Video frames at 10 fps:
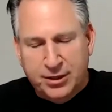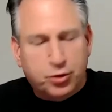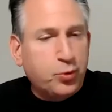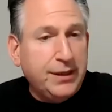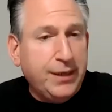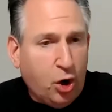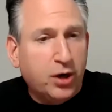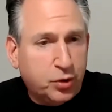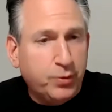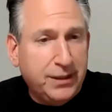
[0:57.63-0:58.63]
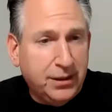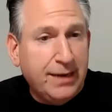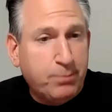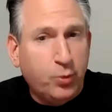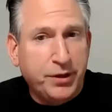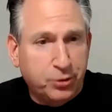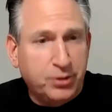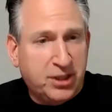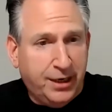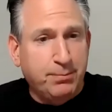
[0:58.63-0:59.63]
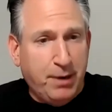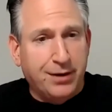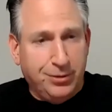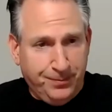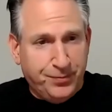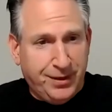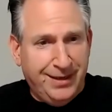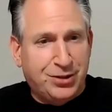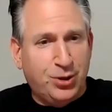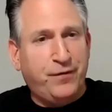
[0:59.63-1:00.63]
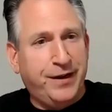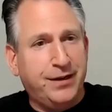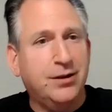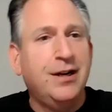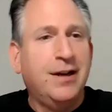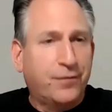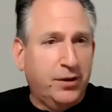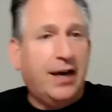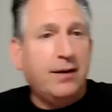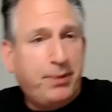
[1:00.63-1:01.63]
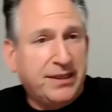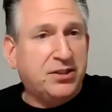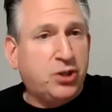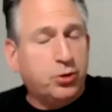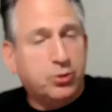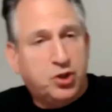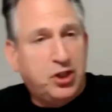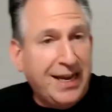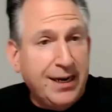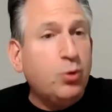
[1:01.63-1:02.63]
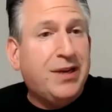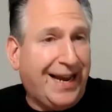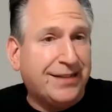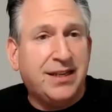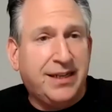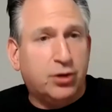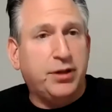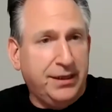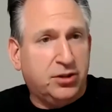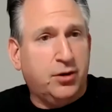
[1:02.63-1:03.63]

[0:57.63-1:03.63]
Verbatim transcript: it's really hard to read the label when you're inside the bottle. And so I figure for a lot of business owners, they don't get to hear the